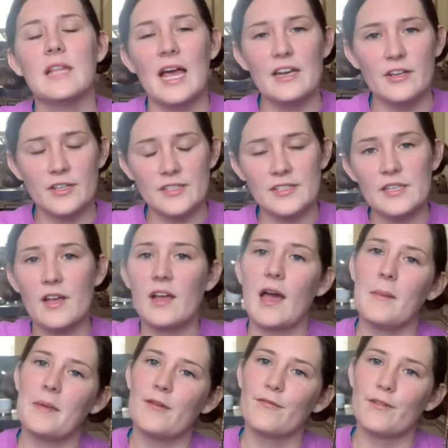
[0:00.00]
letters
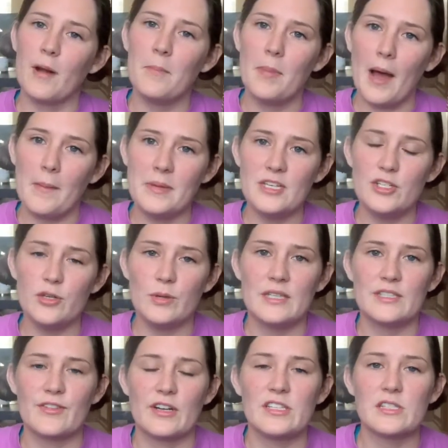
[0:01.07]
coming from Bobby to
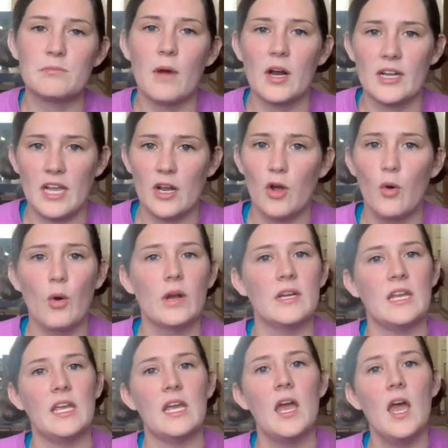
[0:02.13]
his friends Mark and
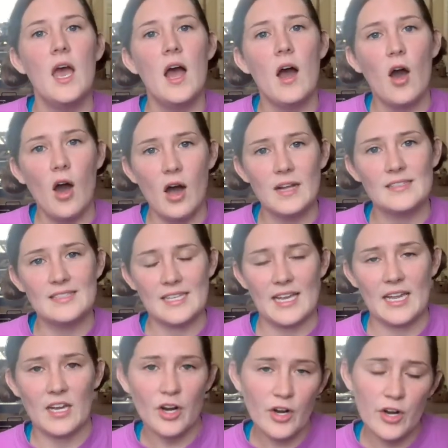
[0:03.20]
Courtney on
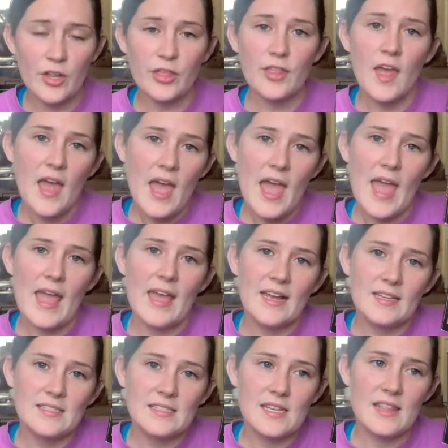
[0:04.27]
Second Earth,
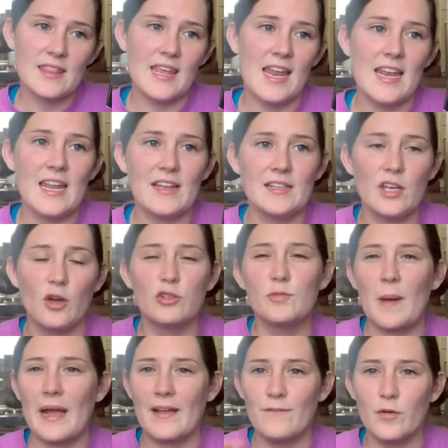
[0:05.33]
and then it goes
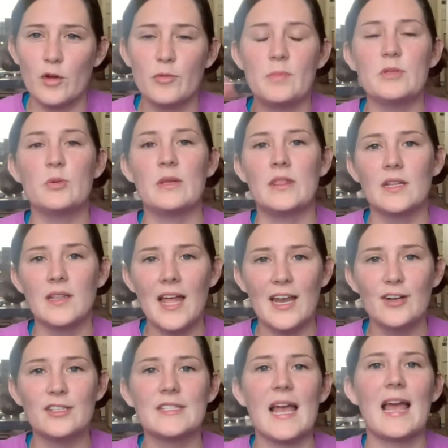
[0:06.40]
back and forth between the
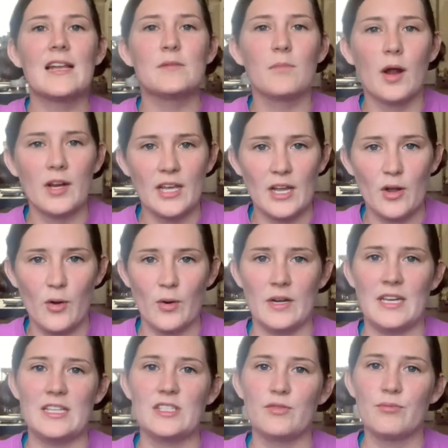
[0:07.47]
letters and Mark and
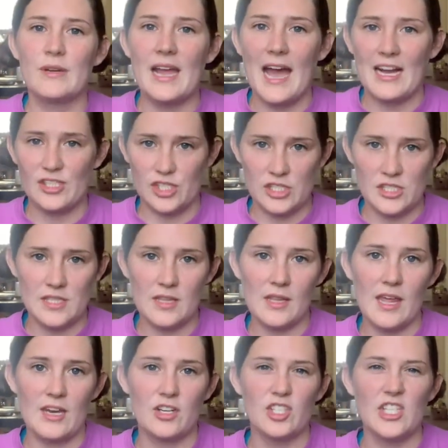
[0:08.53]
Courtney's reaction to the
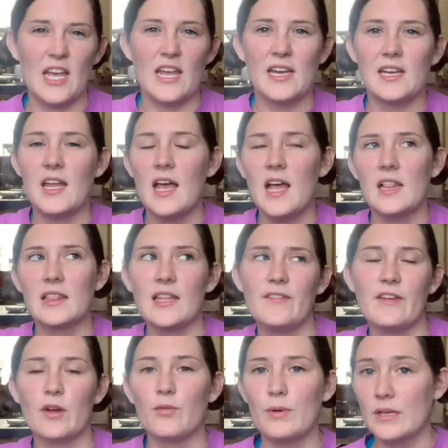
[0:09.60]
letters and
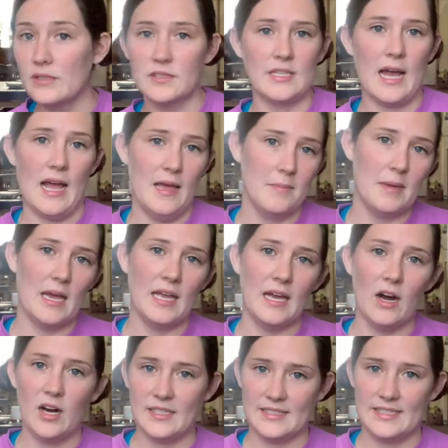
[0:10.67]
living real time
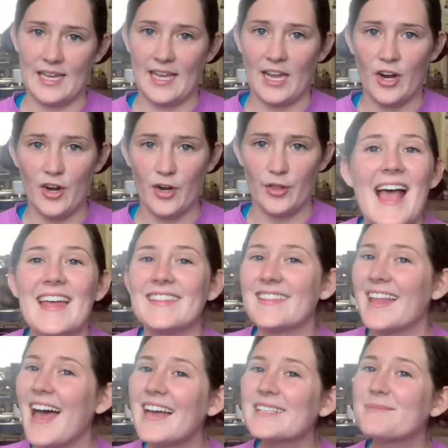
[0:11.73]
on Second Earth. And
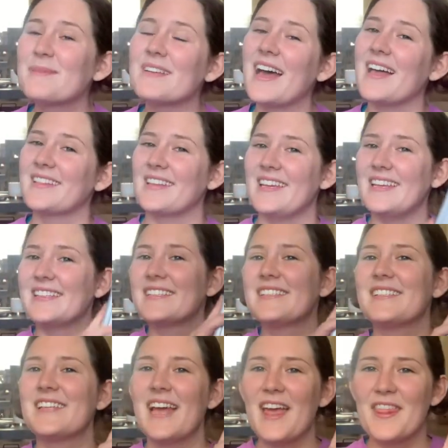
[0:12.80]
last but not
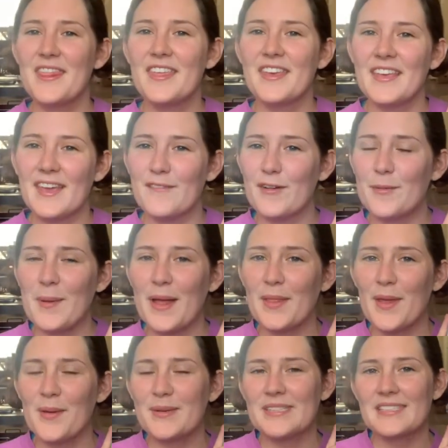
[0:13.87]
least, The Giver by
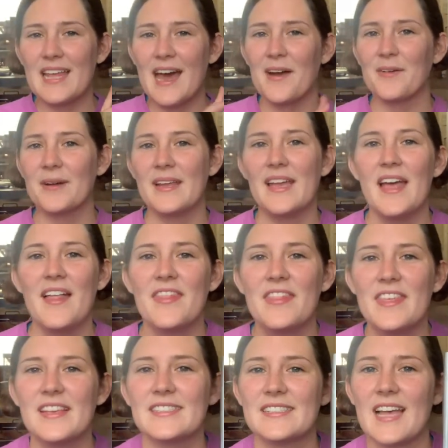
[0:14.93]
Lois Lowry.
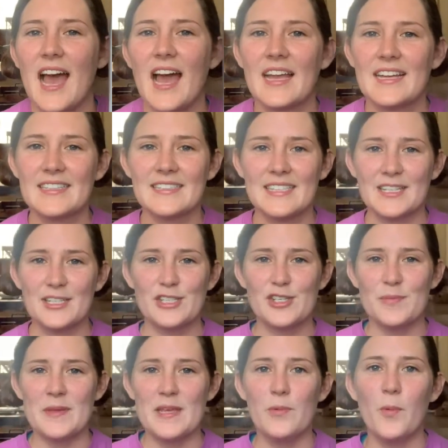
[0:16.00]
This I consider
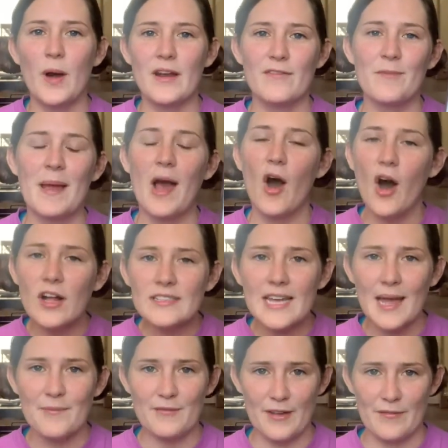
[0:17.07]
to be one of my
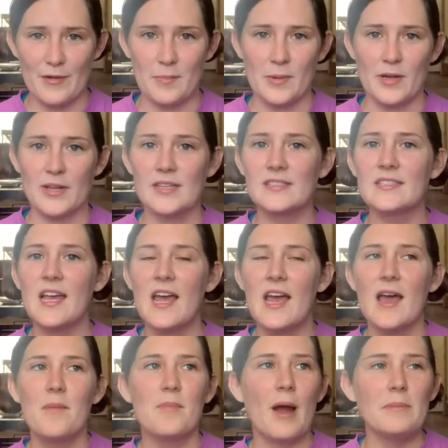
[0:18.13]
all-time favorite books,
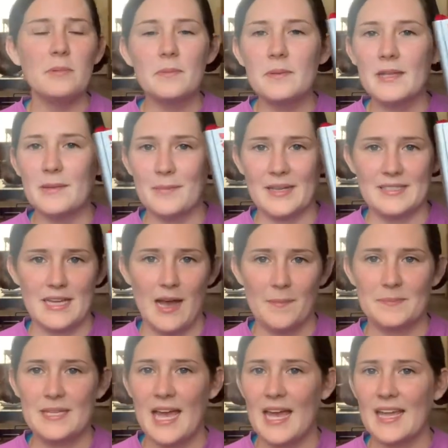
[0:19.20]
probably in my
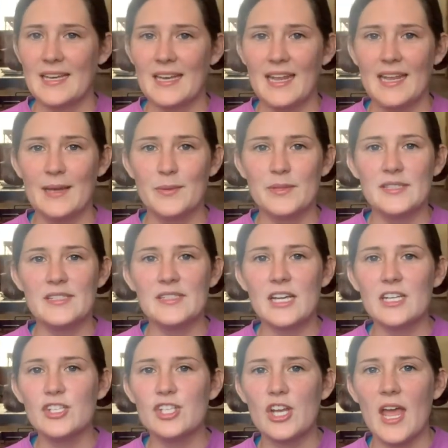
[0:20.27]
top 10. It was
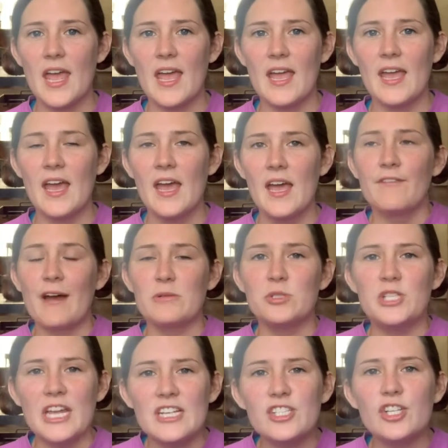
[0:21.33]
such a
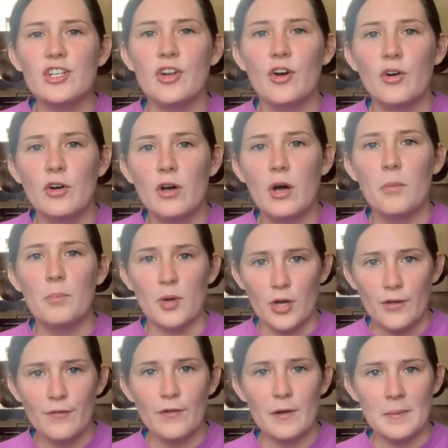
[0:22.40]
foundational
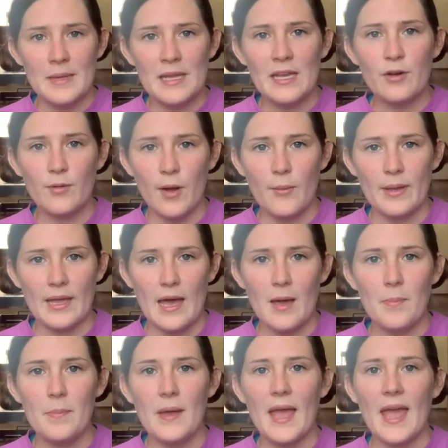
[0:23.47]
book for me growing
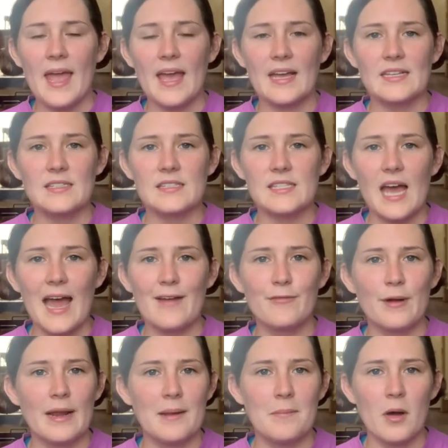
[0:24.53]
up, and I've
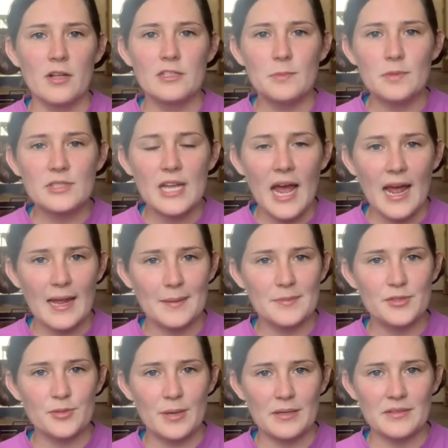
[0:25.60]
read it multiple
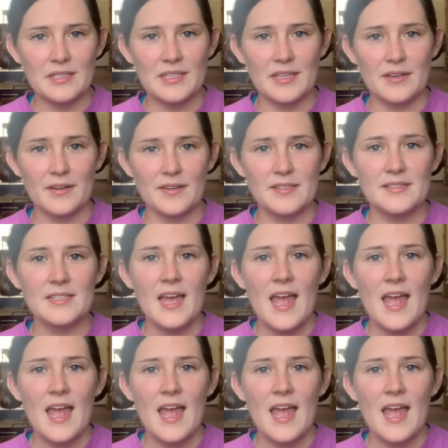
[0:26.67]
times throughout the years.